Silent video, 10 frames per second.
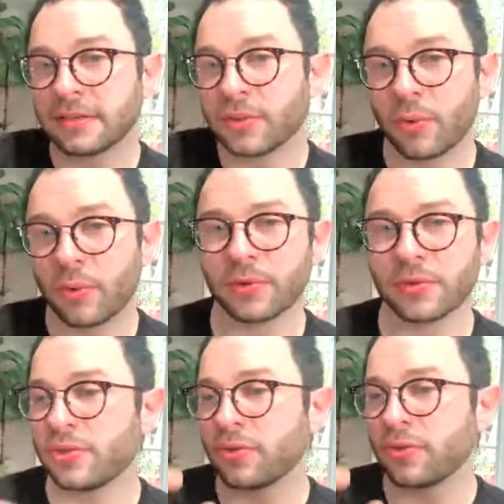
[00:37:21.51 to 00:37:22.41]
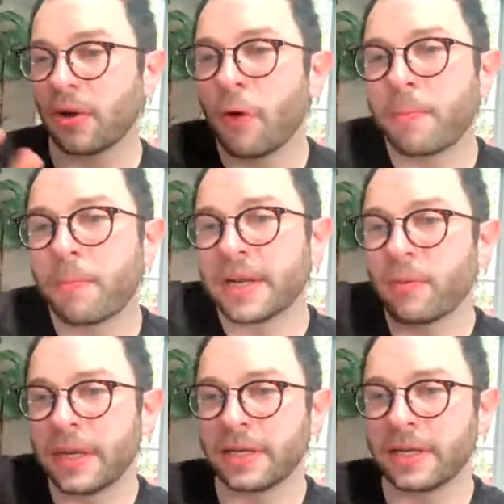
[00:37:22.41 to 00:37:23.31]
doors, you're
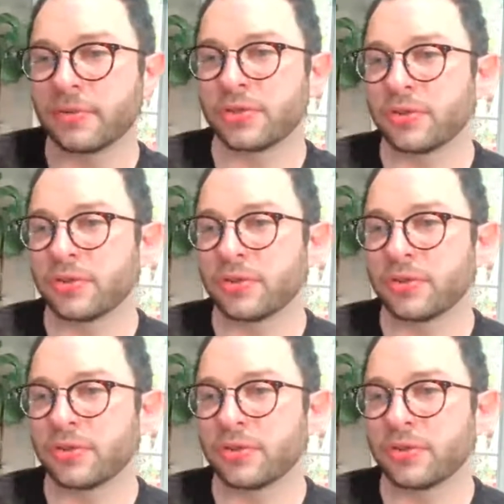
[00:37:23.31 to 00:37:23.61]
opening windows,